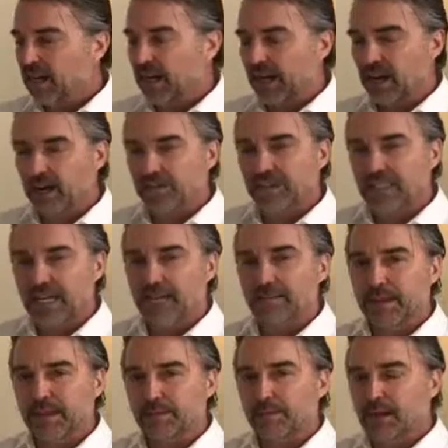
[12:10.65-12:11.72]
I oftentimes
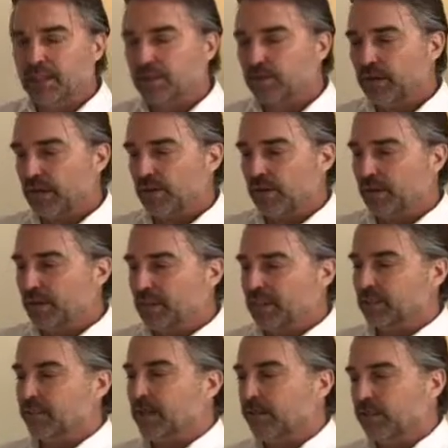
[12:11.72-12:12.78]
get frustrated with
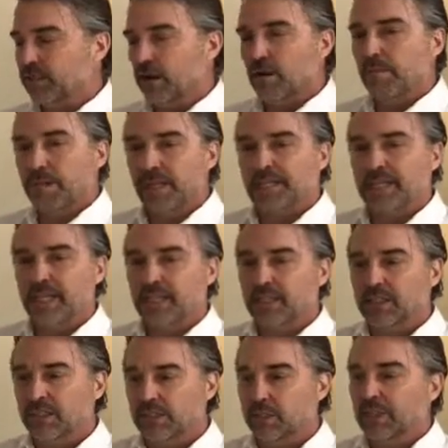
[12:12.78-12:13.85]
because people don't pay
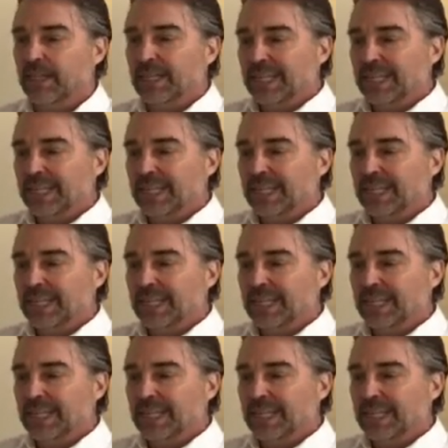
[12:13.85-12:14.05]
attention to.